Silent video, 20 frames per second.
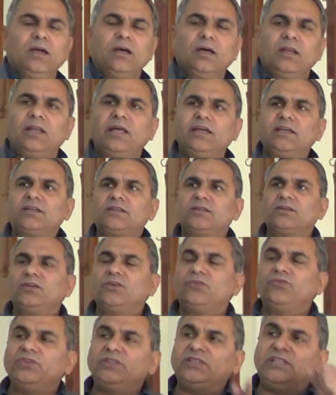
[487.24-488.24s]
Like
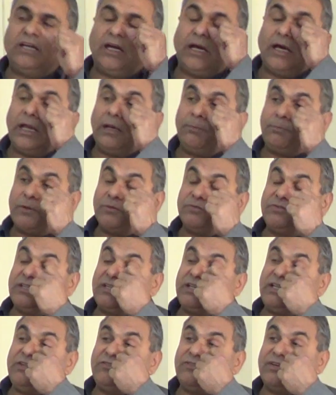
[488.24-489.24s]
with the help of the
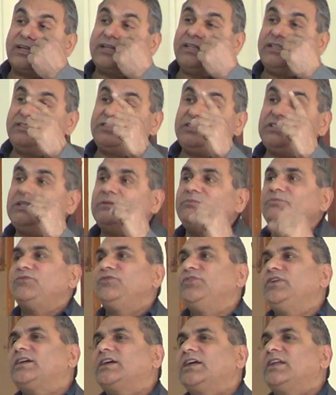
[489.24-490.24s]
river regime,
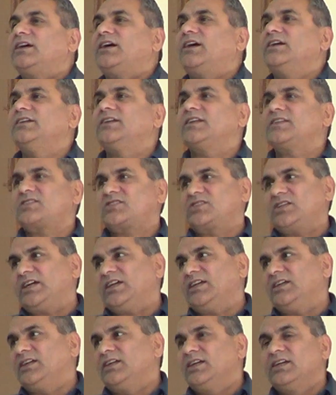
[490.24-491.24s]
we can
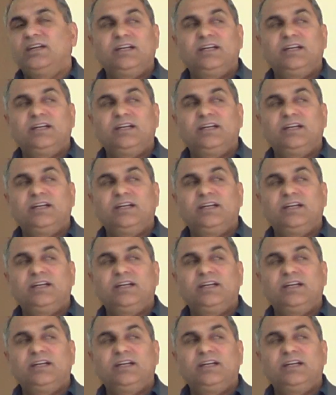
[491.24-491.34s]
understand